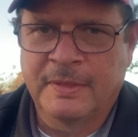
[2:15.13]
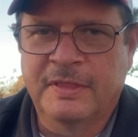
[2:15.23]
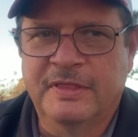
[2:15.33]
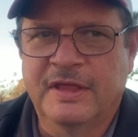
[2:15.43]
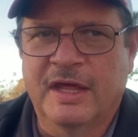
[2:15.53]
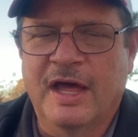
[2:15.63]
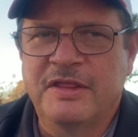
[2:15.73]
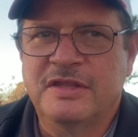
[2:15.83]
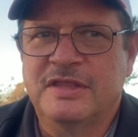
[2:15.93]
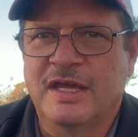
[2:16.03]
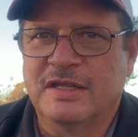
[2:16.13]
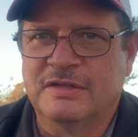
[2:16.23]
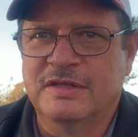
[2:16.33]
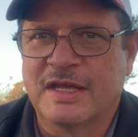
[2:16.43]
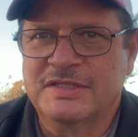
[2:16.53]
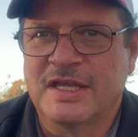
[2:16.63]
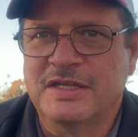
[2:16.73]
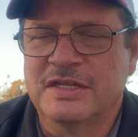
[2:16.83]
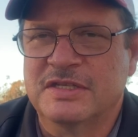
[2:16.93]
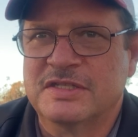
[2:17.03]
The other thing, next thing
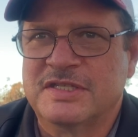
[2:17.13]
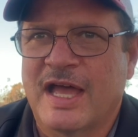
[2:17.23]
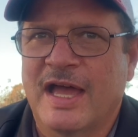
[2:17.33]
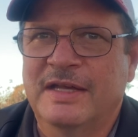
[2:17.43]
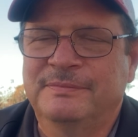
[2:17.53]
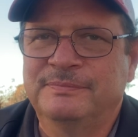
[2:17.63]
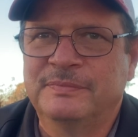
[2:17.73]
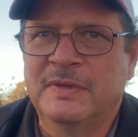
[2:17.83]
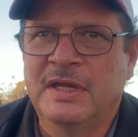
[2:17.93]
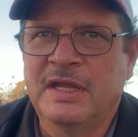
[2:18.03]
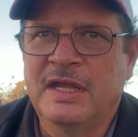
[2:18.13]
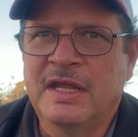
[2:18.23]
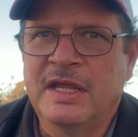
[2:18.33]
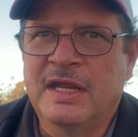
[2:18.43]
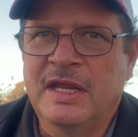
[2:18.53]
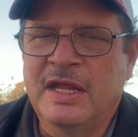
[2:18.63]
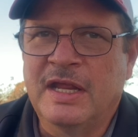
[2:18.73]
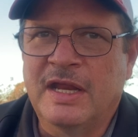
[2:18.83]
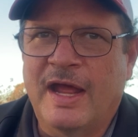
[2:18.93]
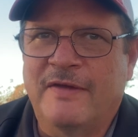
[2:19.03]
you decide,
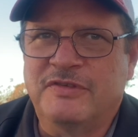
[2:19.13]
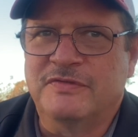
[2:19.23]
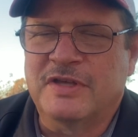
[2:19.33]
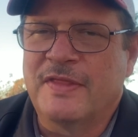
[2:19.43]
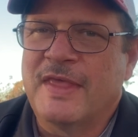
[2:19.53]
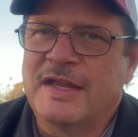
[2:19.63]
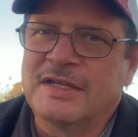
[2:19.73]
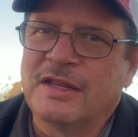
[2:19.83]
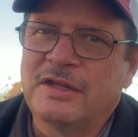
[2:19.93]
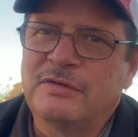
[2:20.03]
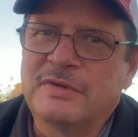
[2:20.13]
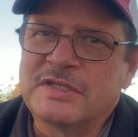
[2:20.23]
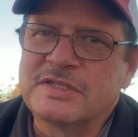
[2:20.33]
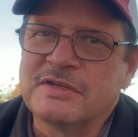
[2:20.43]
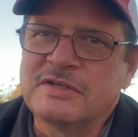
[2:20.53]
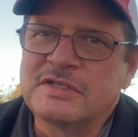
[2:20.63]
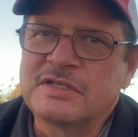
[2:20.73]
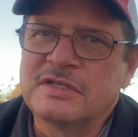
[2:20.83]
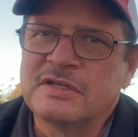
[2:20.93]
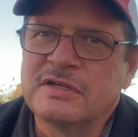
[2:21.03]
after you've done that, done a little research,
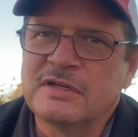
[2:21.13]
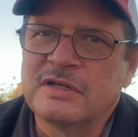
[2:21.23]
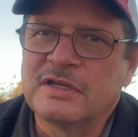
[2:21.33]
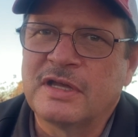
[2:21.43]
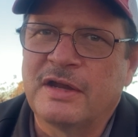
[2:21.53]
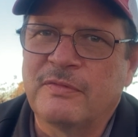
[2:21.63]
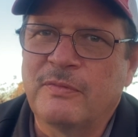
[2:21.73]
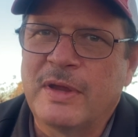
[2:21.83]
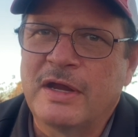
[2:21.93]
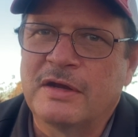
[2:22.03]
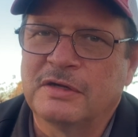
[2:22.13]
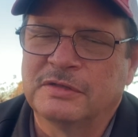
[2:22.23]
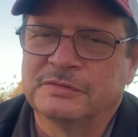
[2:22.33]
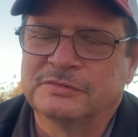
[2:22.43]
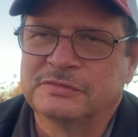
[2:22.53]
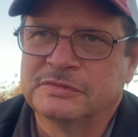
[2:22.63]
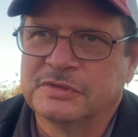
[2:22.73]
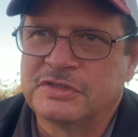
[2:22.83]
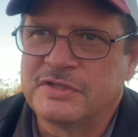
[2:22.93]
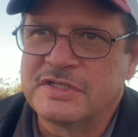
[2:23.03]
kind of where the
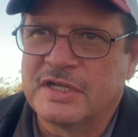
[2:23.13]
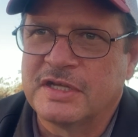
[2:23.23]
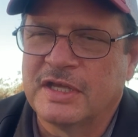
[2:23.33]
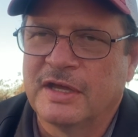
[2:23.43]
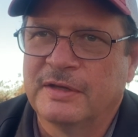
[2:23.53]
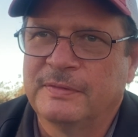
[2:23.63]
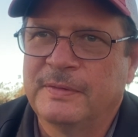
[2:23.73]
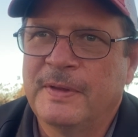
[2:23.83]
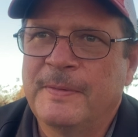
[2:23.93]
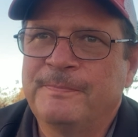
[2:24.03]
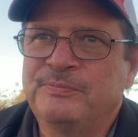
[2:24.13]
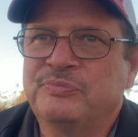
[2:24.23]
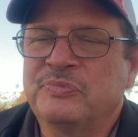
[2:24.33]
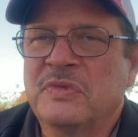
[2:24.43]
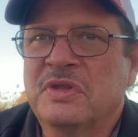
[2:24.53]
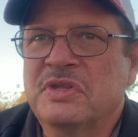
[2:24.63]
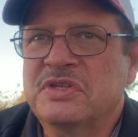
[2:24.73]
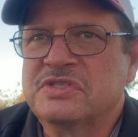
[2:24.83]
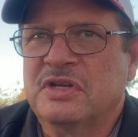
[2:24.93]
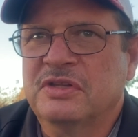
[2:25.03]
tree's gonna go,
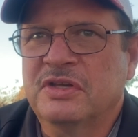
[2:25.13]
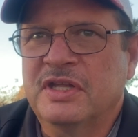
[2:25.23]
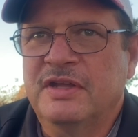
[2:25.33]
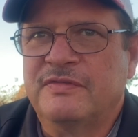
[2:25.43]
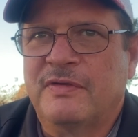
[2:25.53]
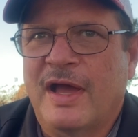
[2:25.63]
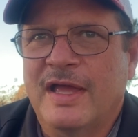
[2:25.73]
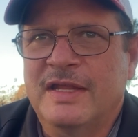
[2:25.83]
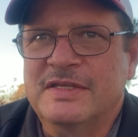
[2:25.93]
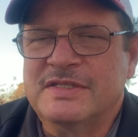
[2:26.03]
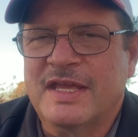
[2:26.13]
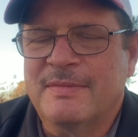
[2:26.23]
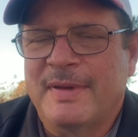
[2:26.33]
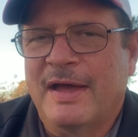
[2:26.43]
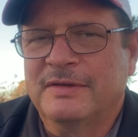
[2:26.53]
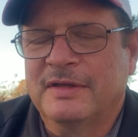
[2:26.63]
start looking at varieties. Think about